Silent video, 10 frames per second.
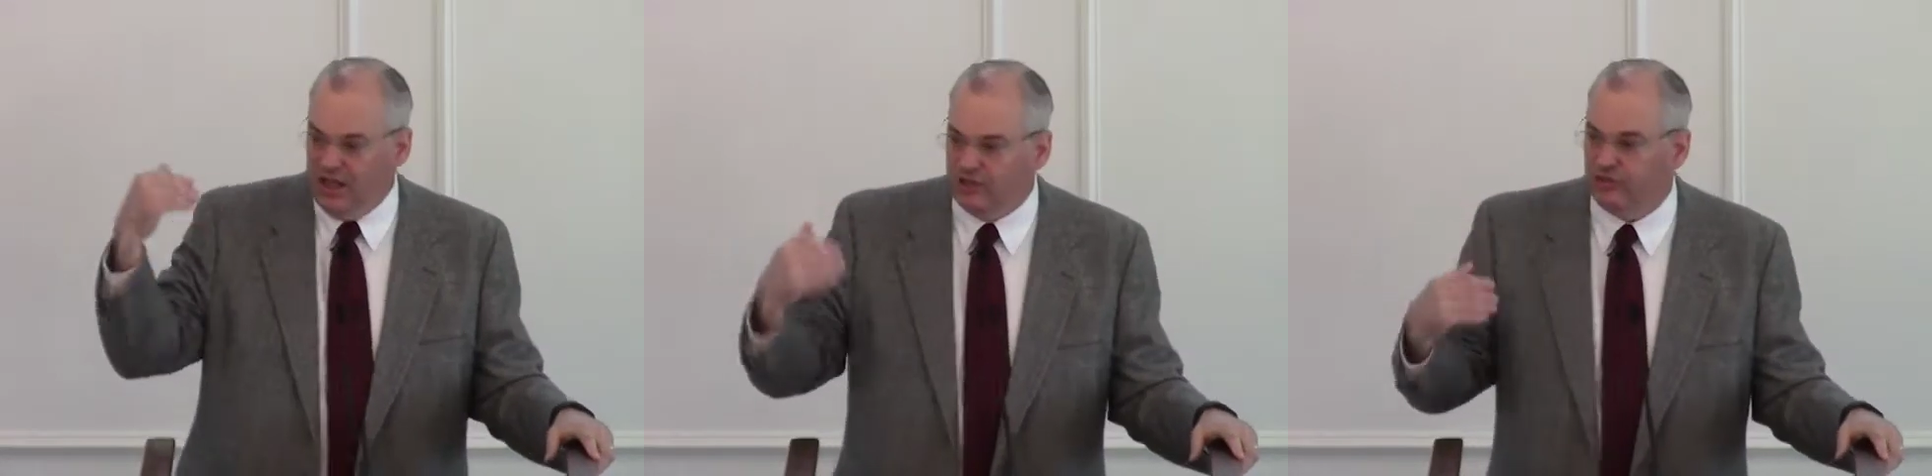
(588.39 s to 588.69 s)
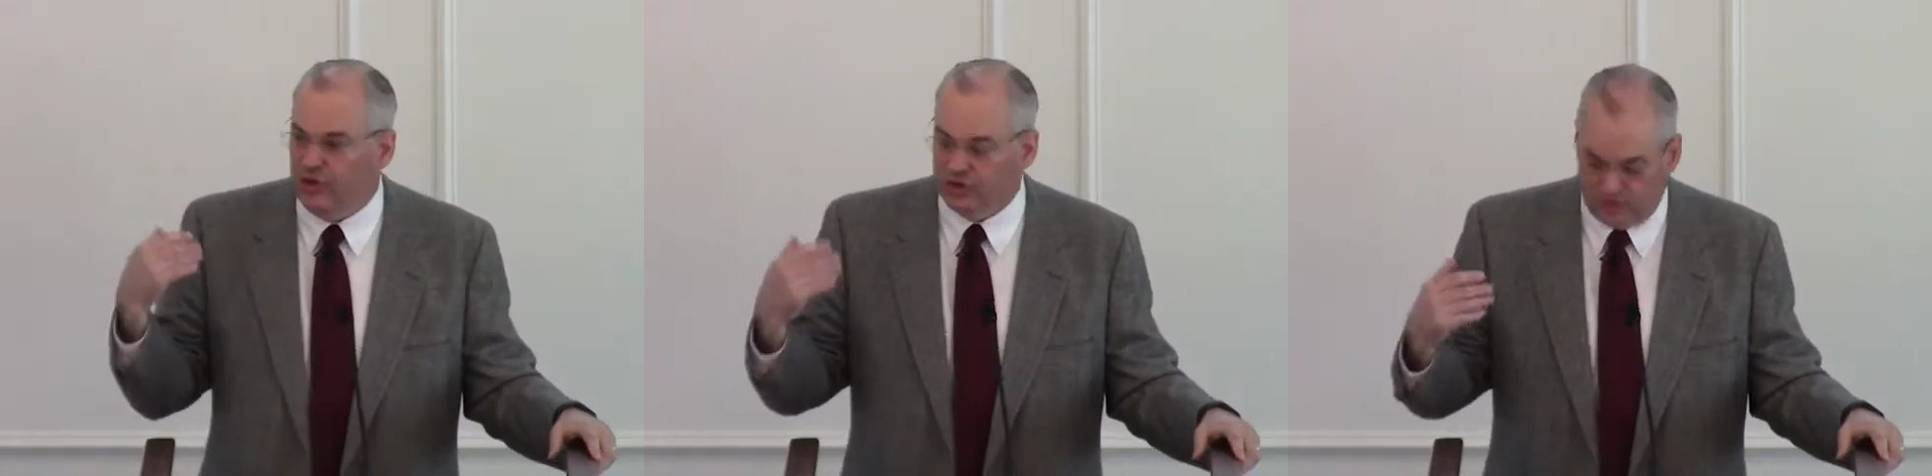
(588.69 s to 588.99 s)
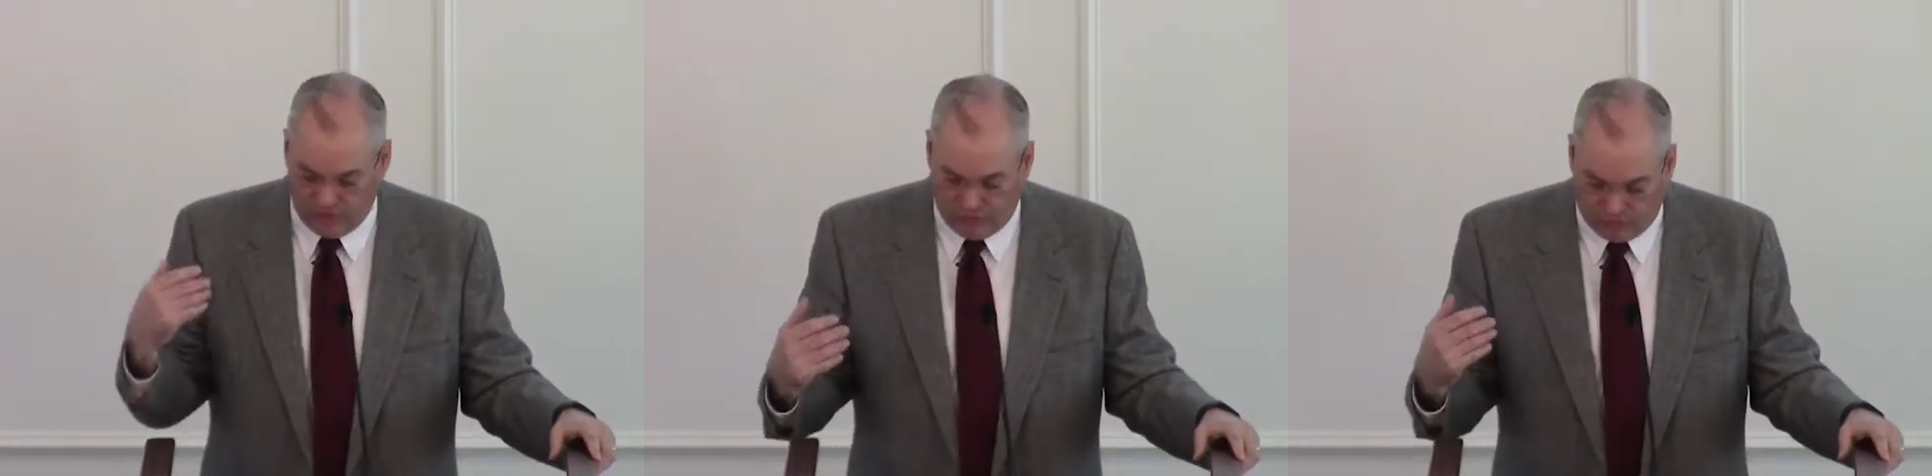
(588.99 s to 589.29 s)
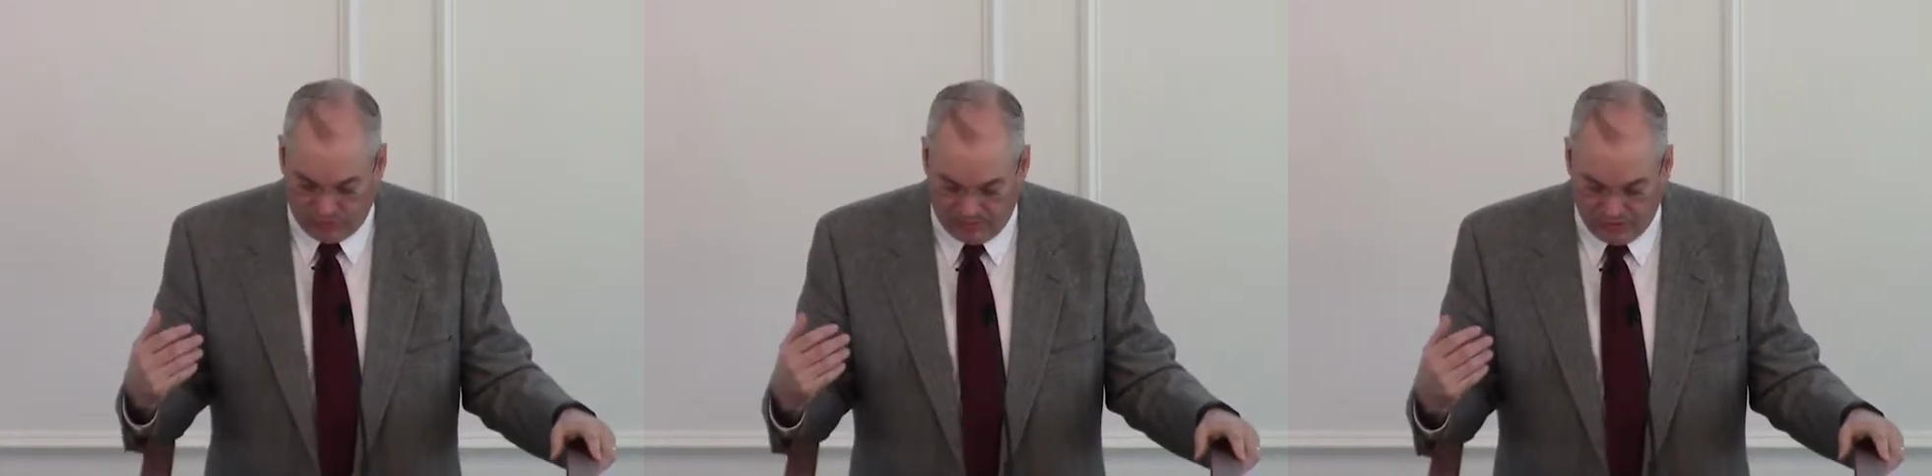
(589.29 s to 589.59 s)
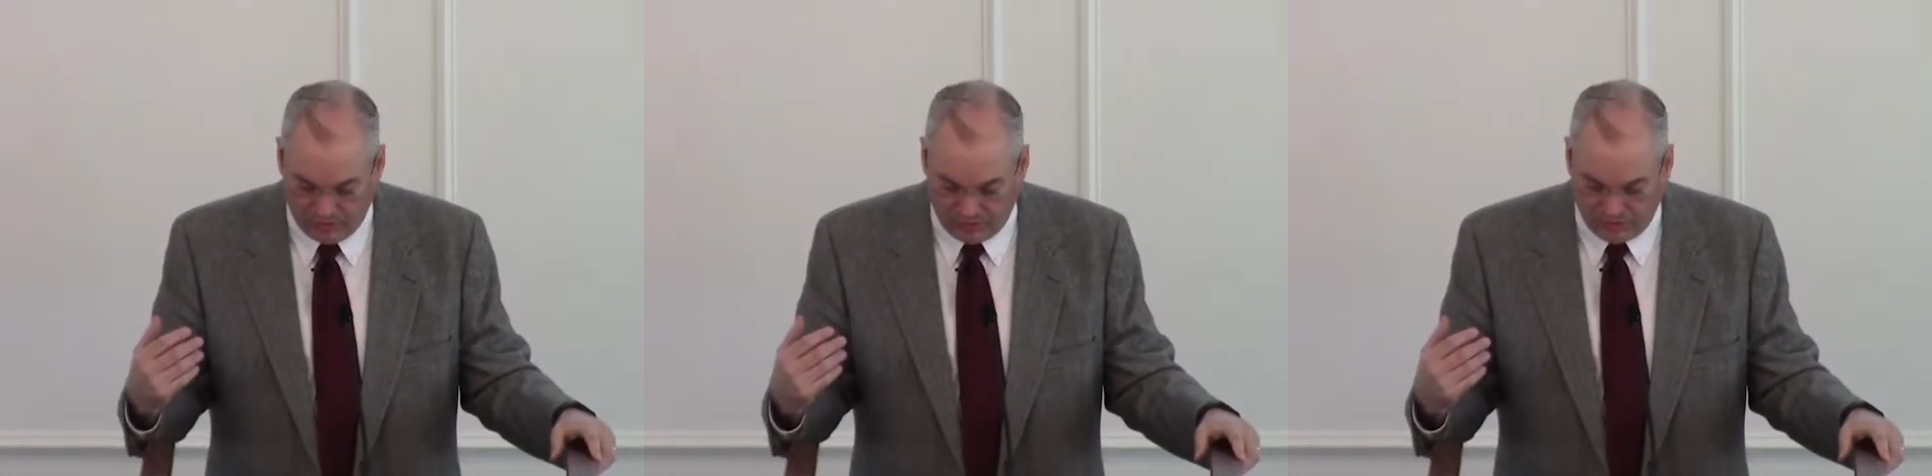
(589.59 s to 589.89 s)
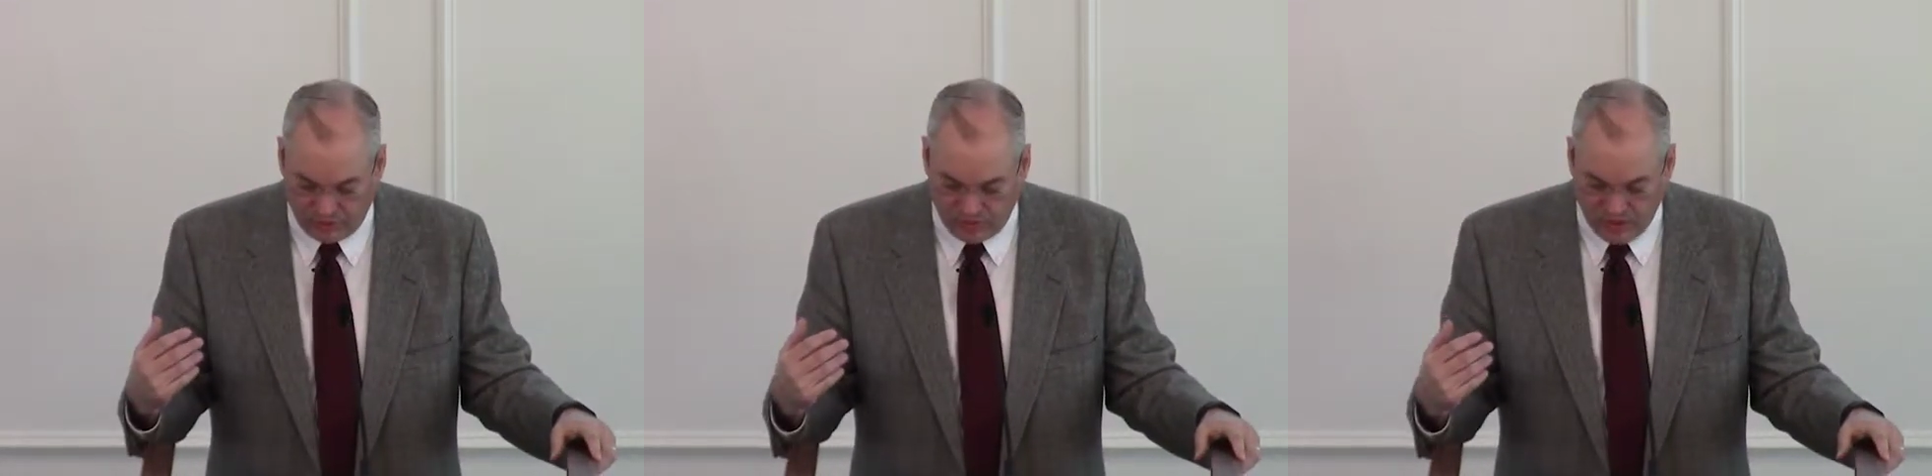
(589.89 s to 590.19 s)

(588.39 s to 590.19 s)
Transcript: as first and foremost.